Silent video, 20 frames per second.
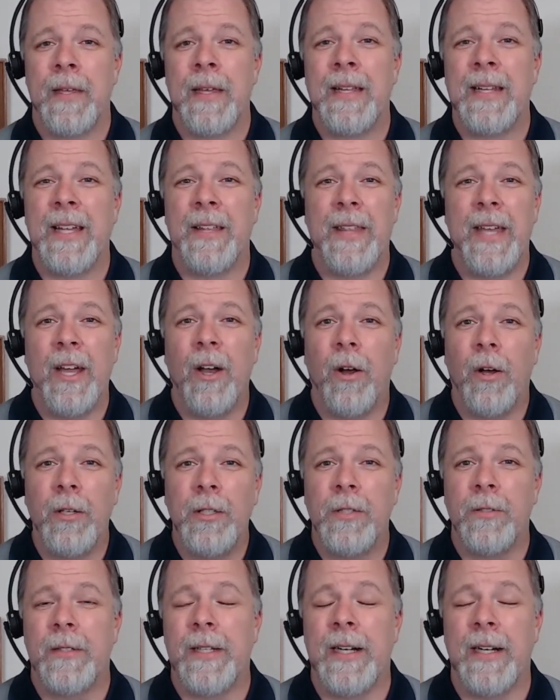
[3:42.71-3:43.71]
Now, they
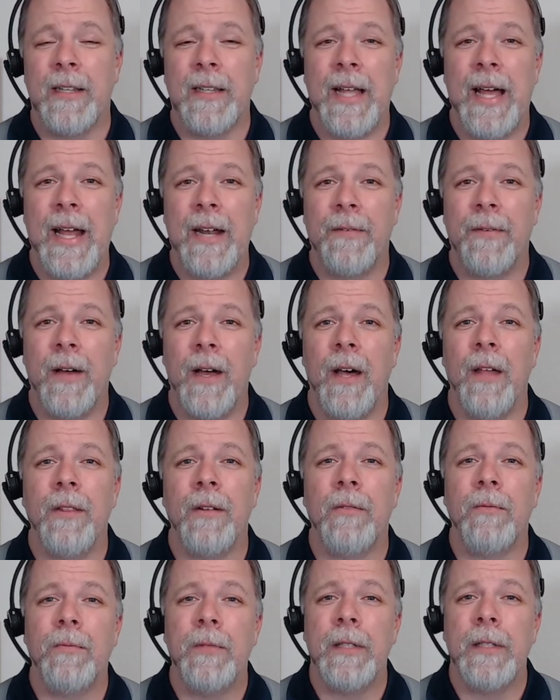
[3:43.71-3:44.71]
also did a lot of other
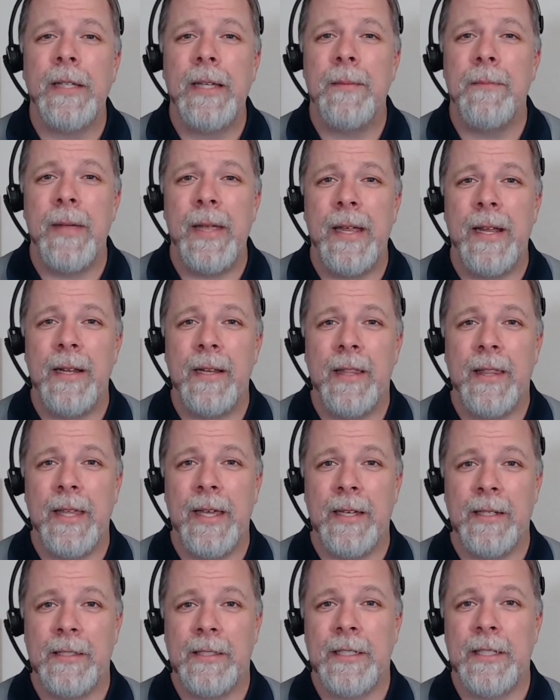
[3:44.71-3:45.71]
really mean
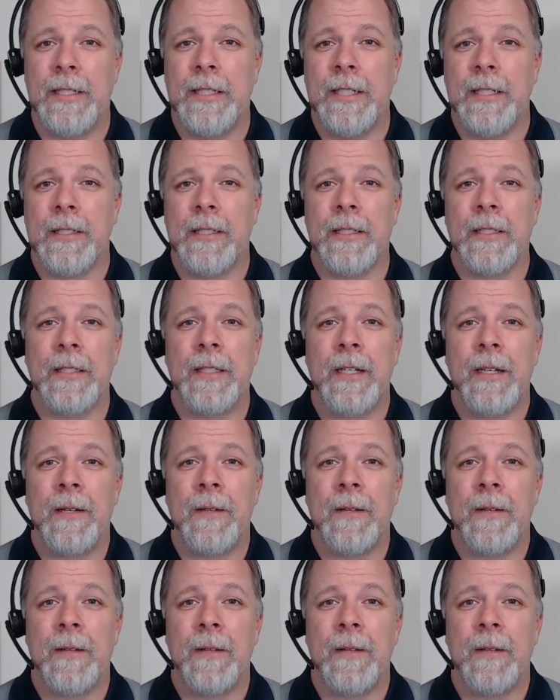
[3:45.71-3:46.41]
things to Jesus.